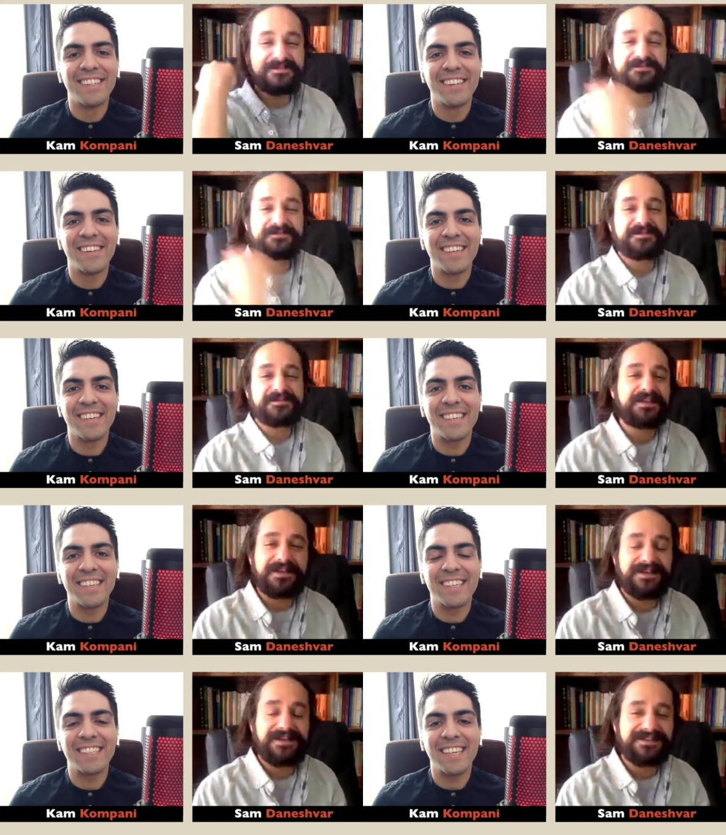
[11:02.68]
Speaker 1: No, yeah.
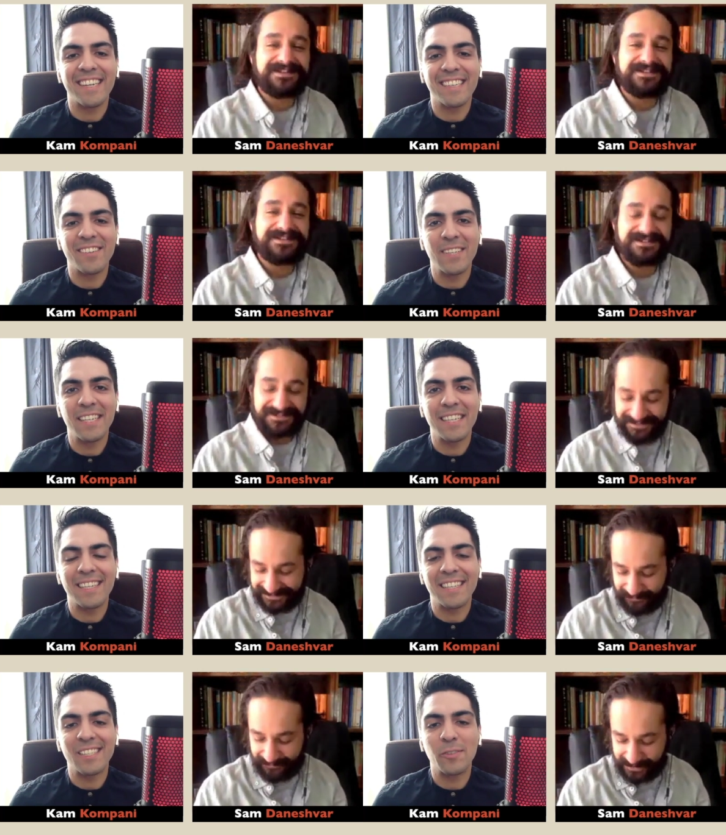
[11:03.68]
exactly.
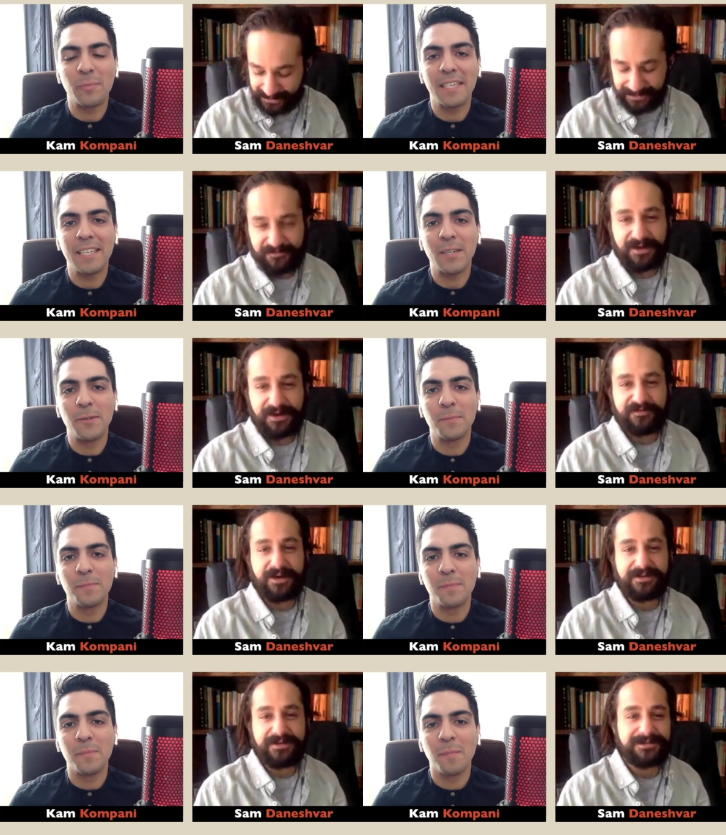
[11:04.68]
Ridiculous. But yeah.
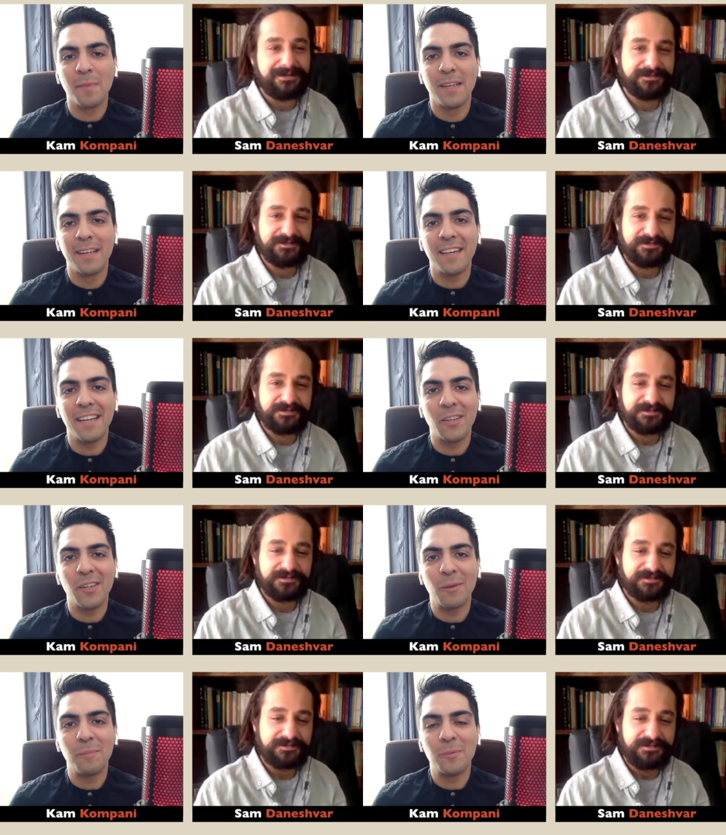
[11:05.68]

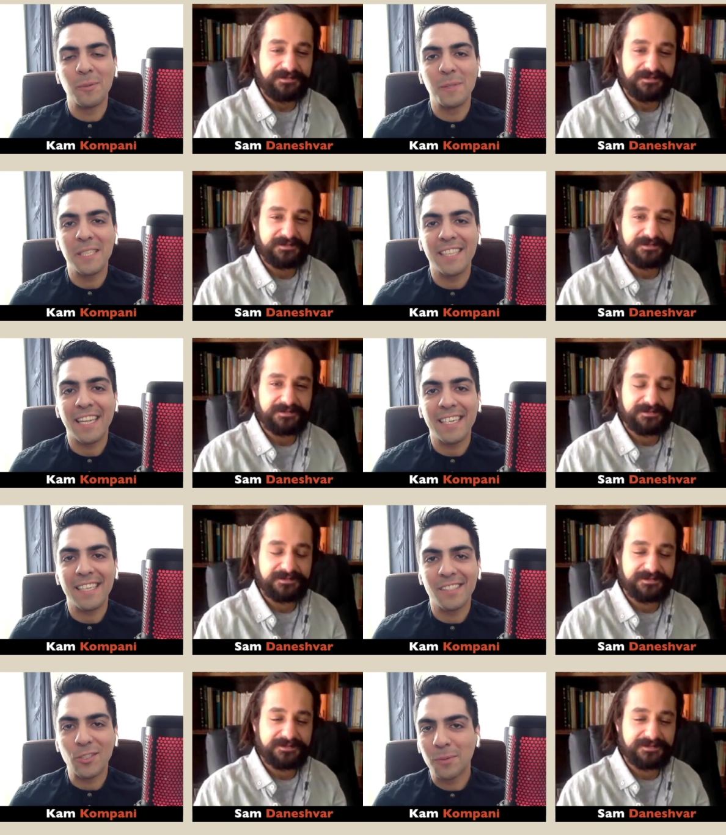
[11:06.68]
Anyway, people, please like
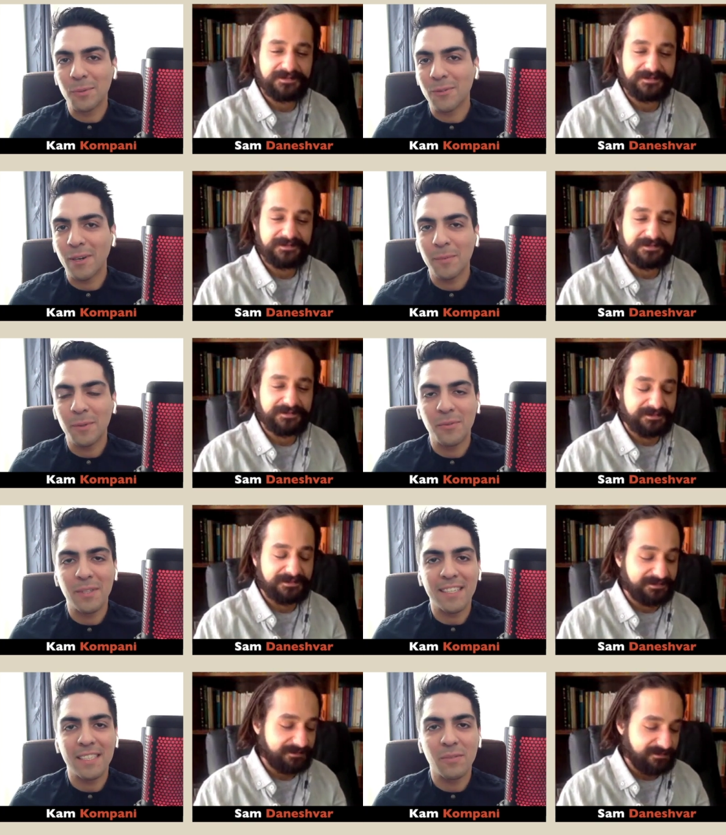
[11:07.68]
and subscribe if you
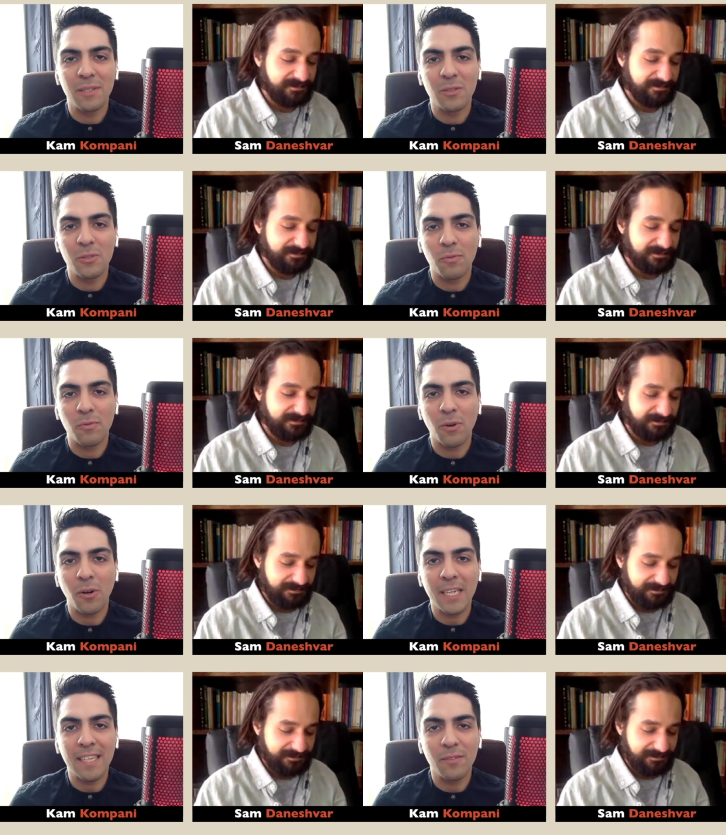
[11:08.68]
like this video so far
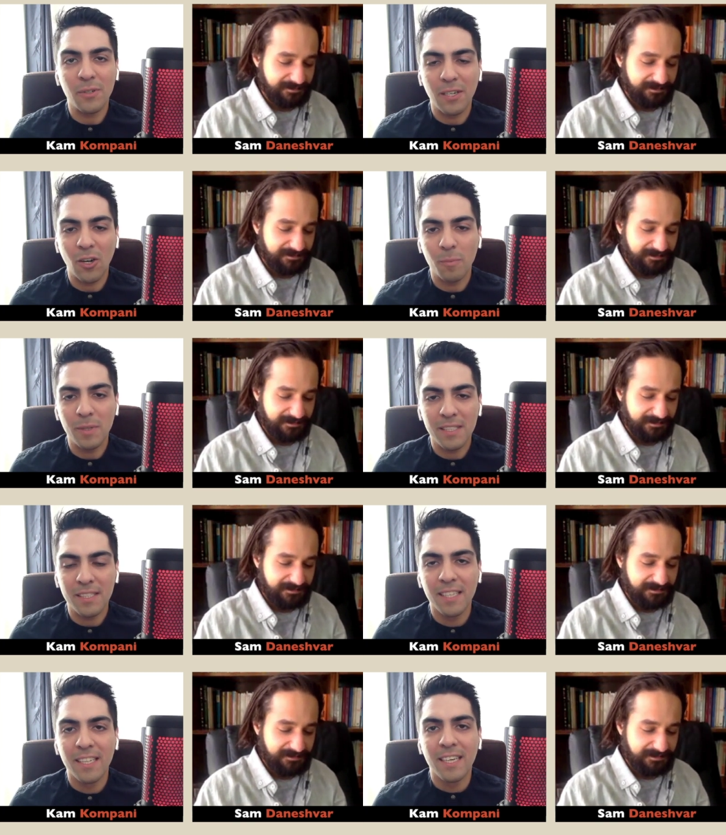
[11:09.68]
and leave your comments
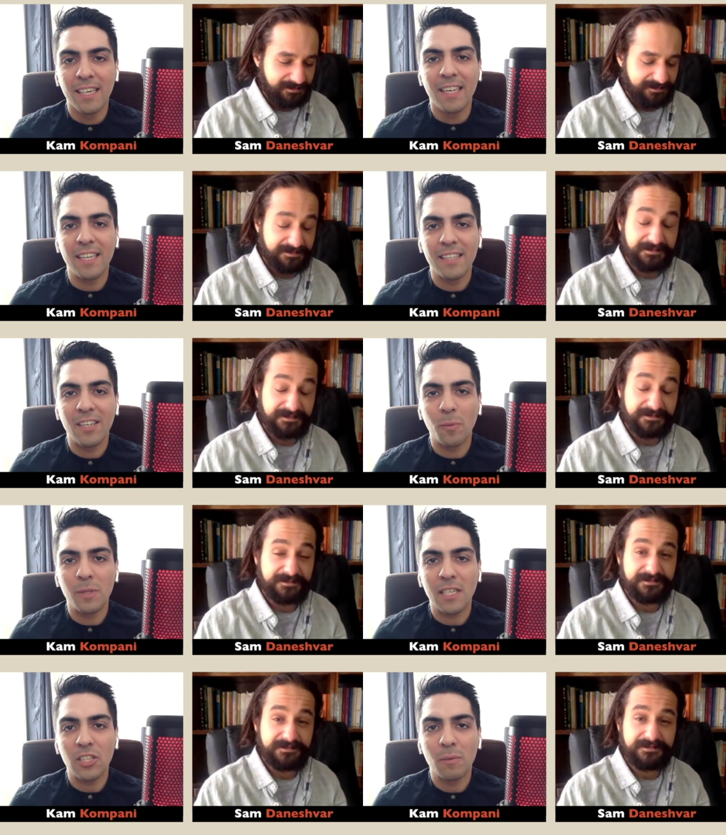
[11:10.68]
in the comment
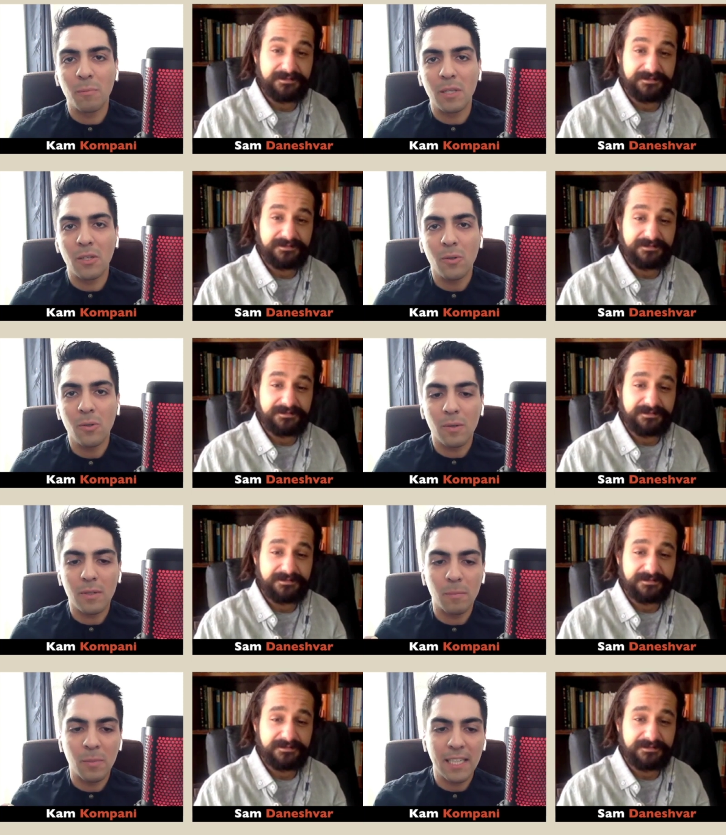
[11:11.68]
section below.
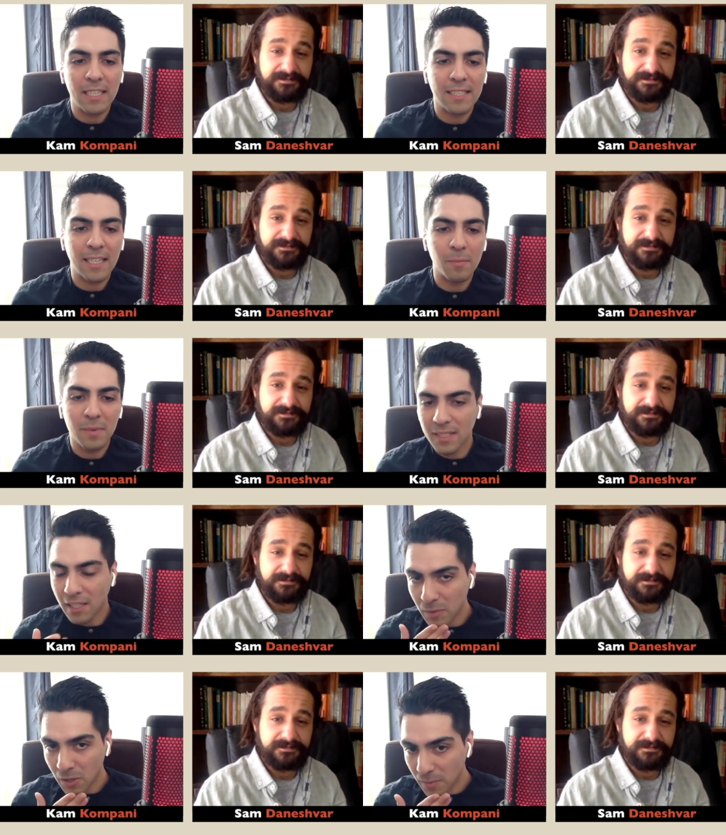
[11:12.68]
But yeah, Sam,
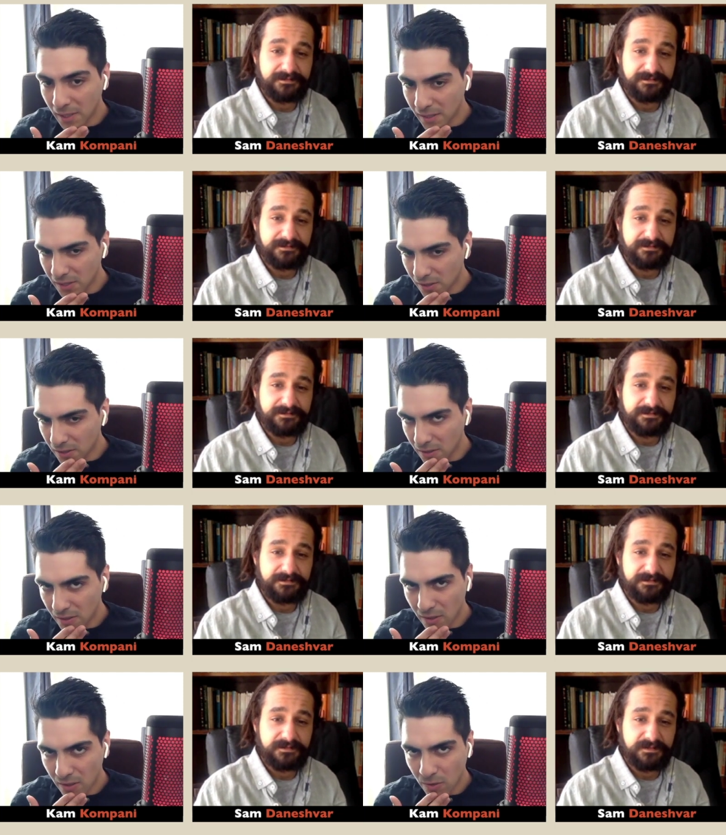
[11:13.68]
tell me about the
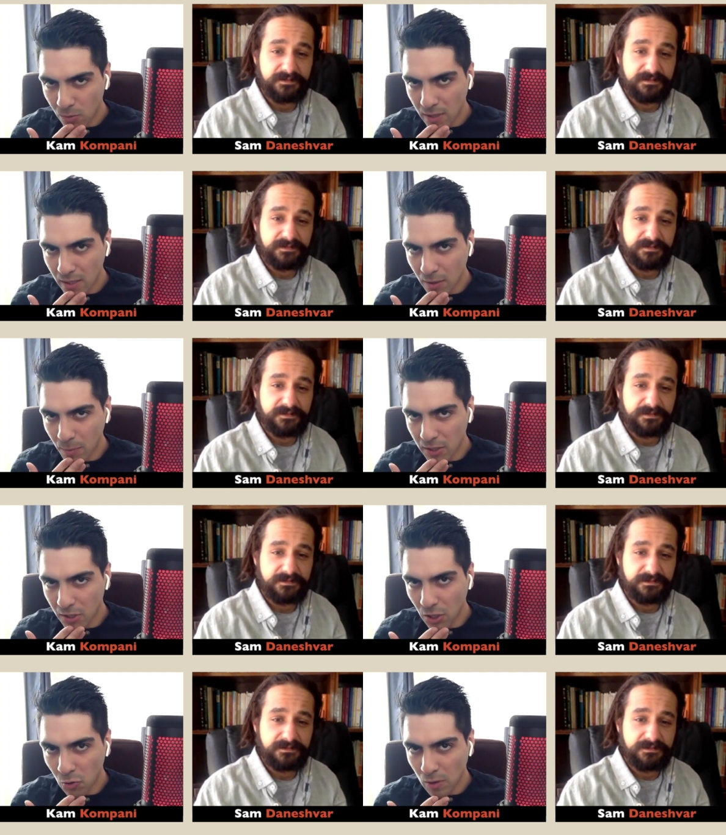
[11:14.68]
quickly about
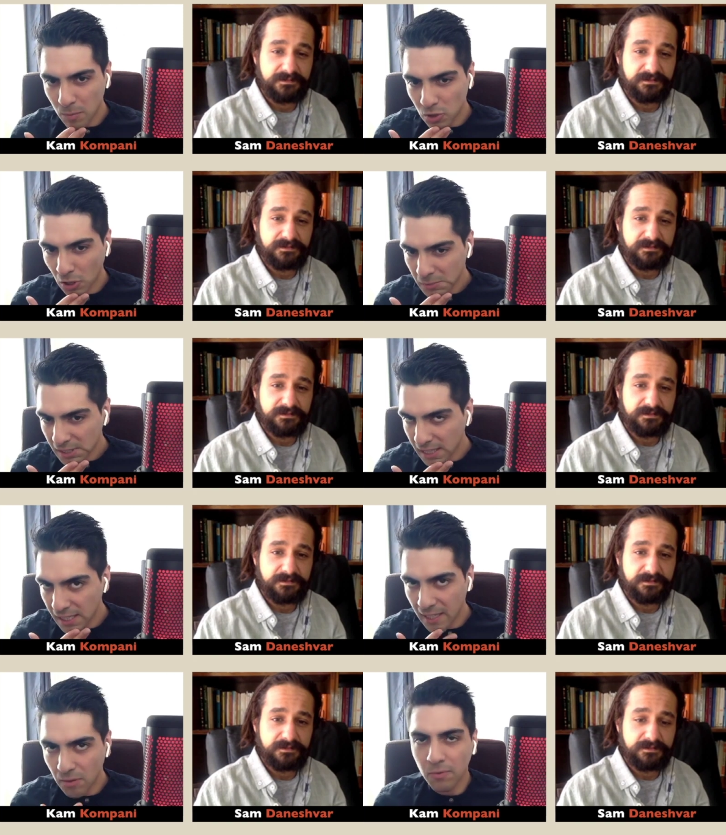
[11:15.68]
the Noam
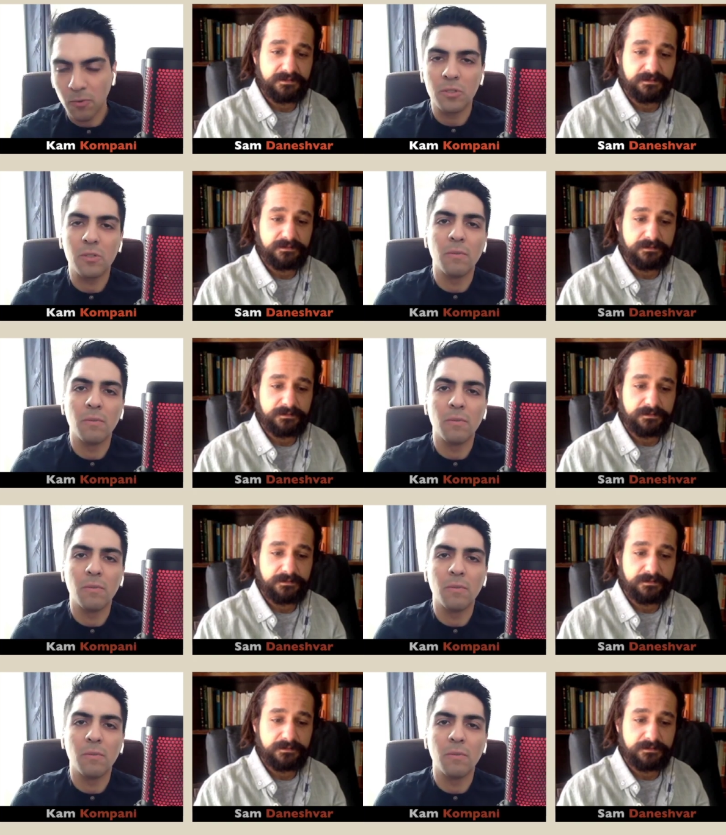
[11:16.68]
Chomsky and force to